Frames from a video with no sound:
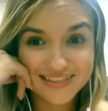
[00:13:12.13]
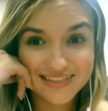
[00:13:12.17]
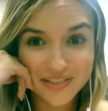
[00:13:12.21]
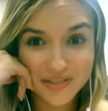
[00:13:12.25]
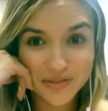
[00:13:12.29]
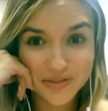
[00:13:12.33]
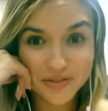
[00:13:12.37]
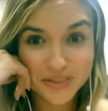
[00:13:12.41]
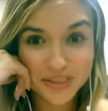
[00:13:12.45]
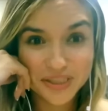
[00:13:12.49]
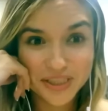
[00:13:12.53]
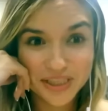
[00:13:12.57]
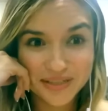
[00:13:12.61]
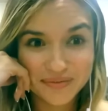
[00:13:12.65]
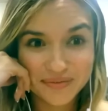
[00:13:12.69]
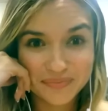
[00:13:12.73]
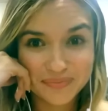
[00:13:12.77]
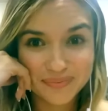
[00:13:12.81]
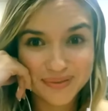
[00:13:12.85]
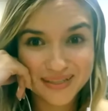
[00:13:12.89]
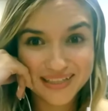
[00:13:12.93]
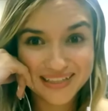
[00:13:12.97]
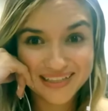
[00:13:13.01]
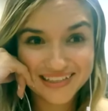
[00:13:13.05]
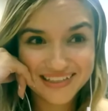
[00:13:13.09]
It's so
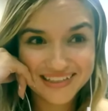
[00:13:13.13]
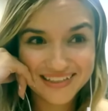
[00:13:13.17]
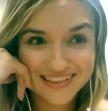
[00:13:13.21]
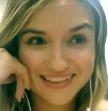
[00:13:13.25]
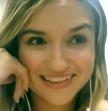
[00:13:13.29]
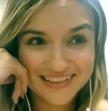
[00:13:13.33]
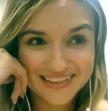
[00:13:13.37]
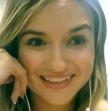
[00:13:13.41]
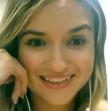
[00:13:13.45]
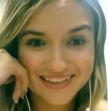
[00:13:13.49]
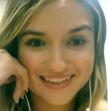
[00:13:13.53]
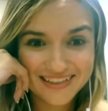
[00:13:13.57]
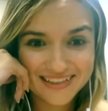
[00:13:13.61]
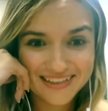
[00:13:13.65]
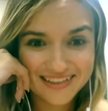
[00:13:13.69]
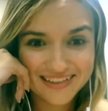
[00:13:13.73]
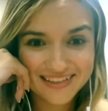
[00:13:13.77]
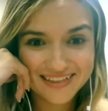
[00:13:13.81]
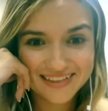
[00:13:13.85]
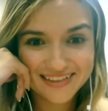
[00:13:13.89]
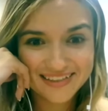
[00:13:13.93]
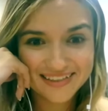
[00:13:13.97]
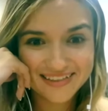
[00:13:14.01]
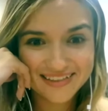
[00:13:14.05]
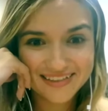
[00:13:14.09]
cheap. It's
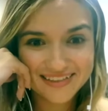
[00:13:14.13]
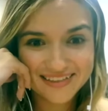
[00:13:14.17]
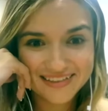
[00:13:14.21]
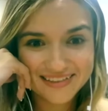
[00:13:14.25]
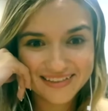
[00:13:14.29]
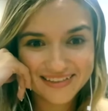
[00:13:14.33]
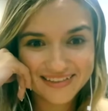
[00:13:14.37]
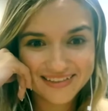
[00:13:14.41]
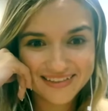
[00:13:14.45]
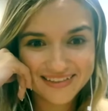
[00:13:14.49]
yeah. crazy.